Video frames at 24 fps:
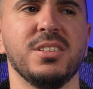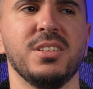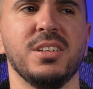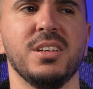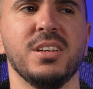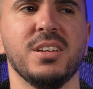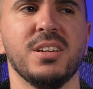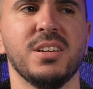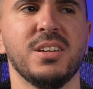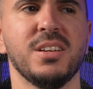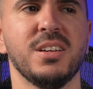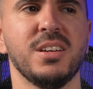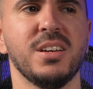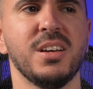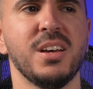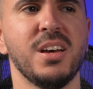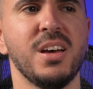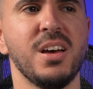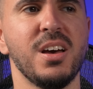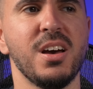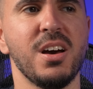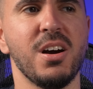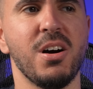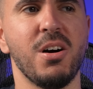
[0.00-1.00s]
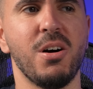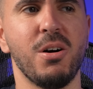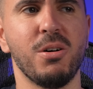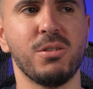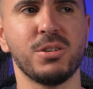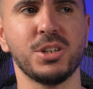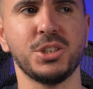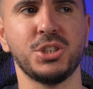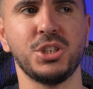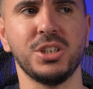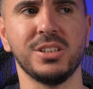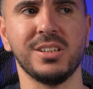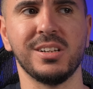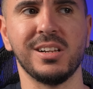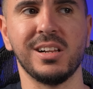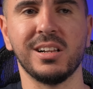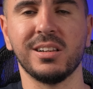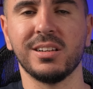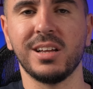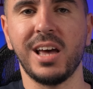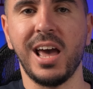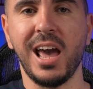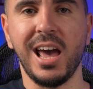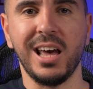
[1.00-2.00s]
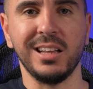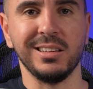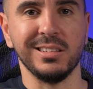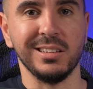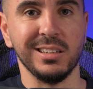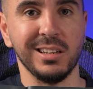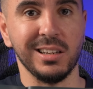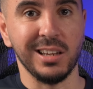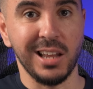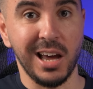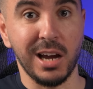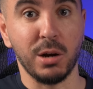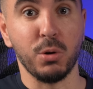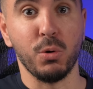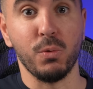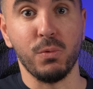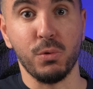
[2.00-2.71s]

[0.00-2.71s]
the original and the Lego